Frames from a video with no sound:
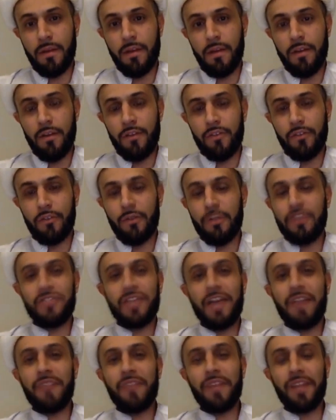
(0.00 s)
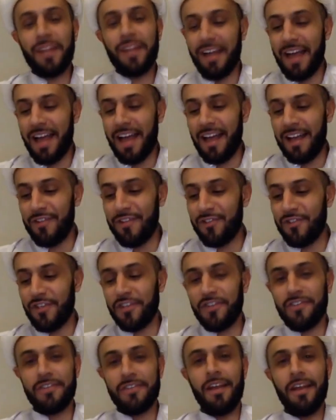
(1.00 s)
So it's not that Allah is
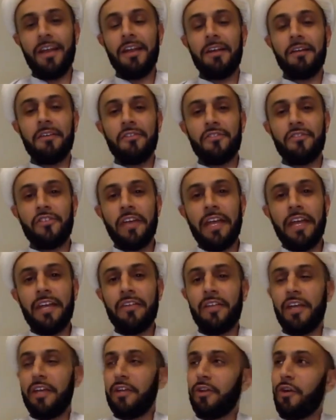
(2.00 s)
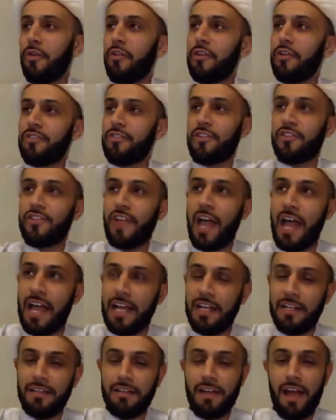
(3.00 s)
just saying that, you know, there's a
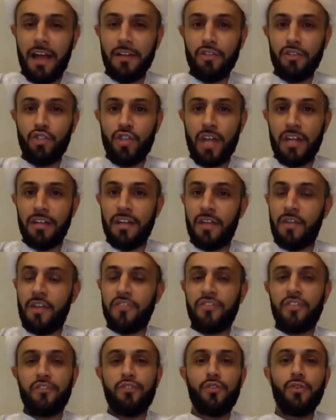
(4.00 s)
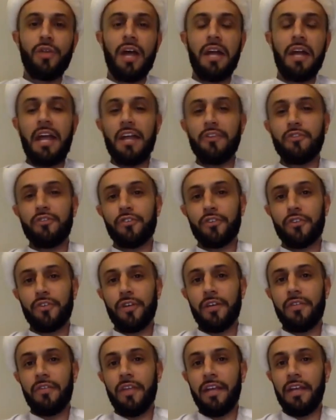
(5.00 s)
sign on Jannah that says, do not enter.
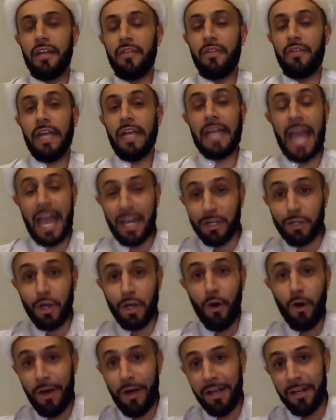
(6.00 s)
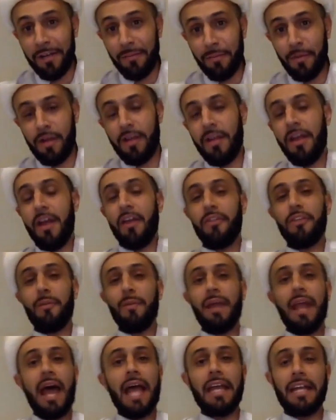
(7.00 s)
And they, they can go in, but the
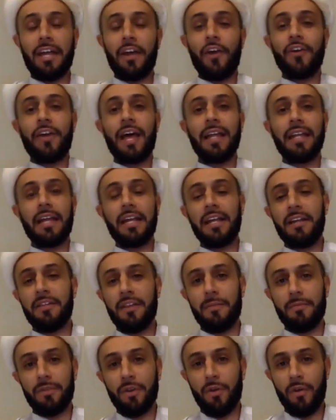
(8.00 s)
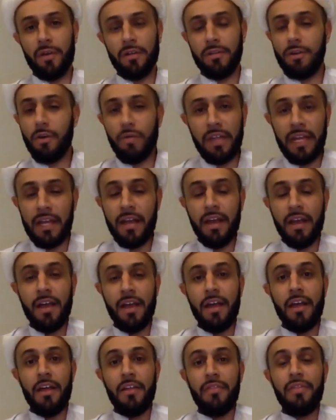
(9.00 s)
malaika are not letting them go in. No, they,
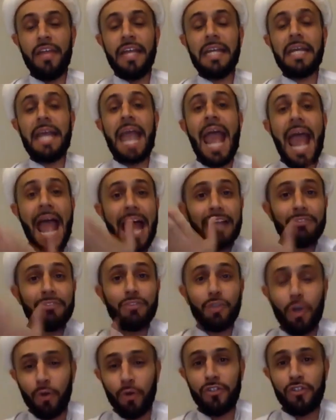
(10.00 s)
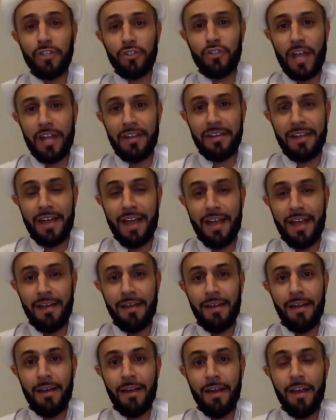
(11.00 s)
they can't go to Jannah
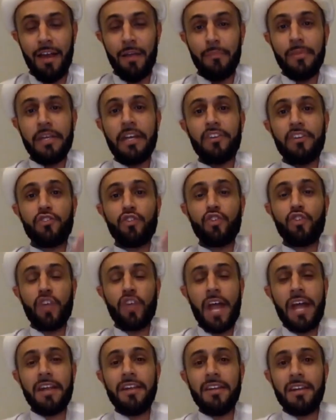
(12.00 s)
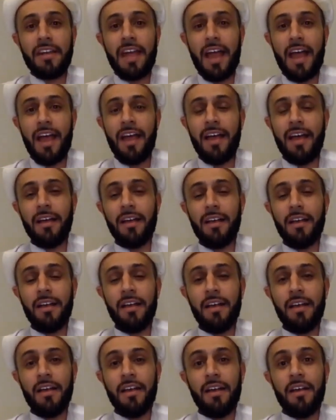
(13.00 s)
because Jannah
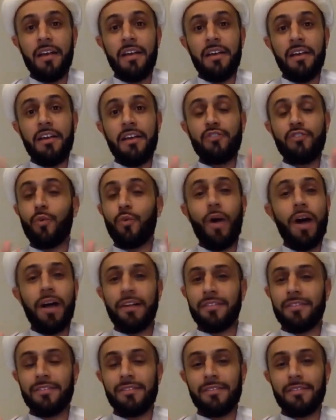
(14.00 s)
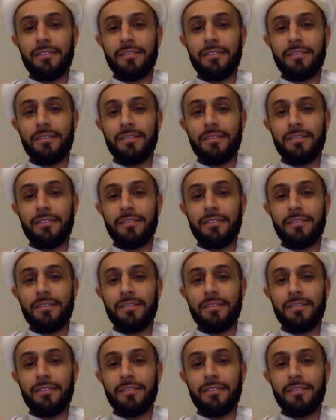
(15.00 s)
is what?